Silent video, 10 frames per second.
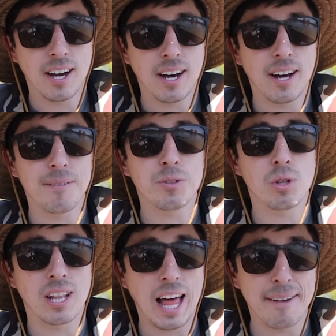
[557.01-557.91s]
uh,
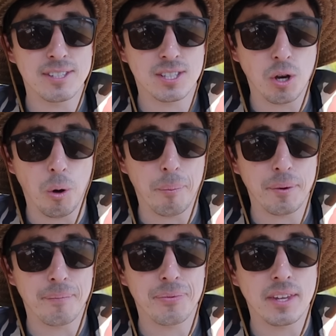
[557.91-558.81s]
to the LiveScope
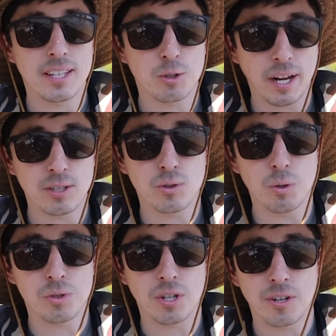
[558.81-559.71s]

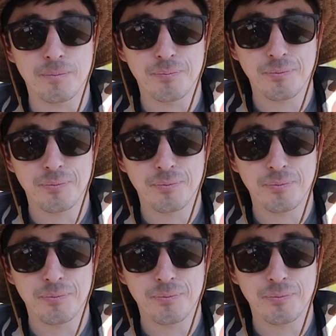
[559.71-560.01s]
transducer.